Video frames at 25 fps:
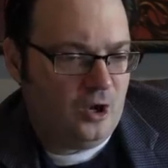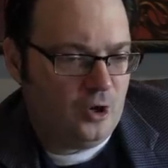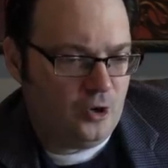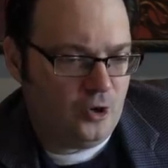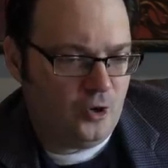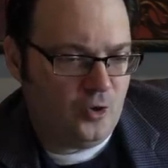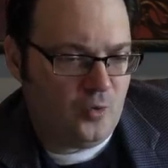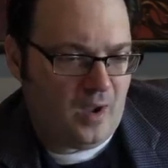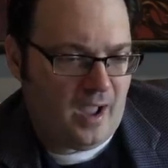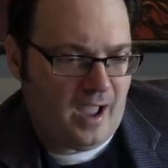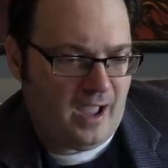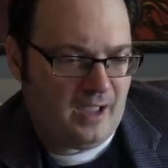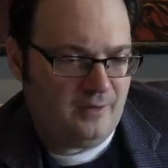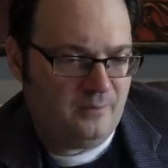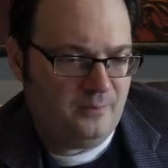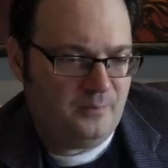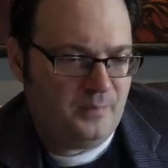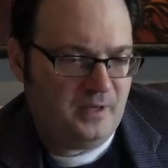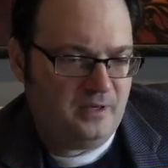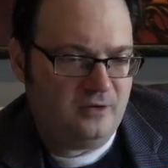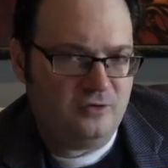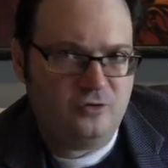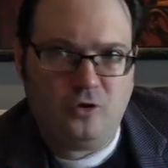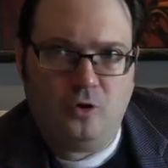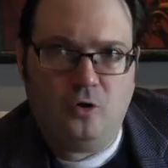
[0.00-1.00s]
who had
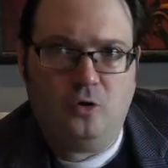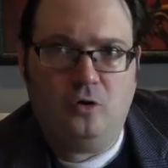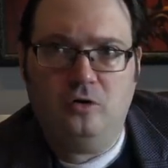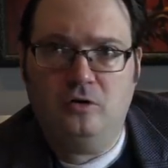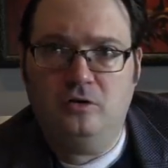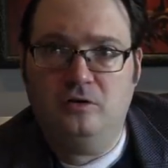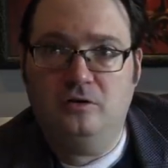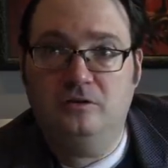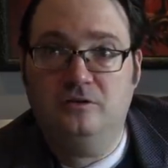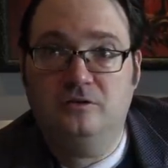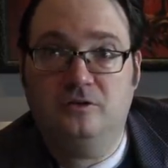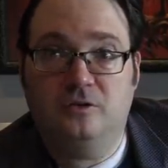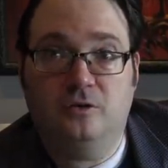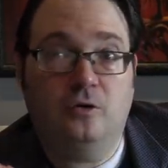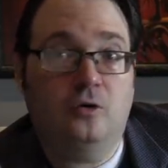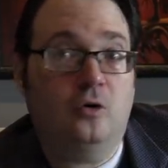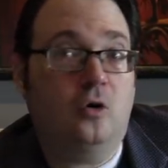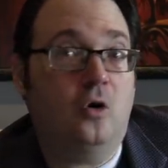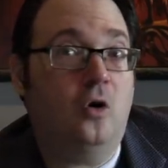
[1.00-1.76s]
been told her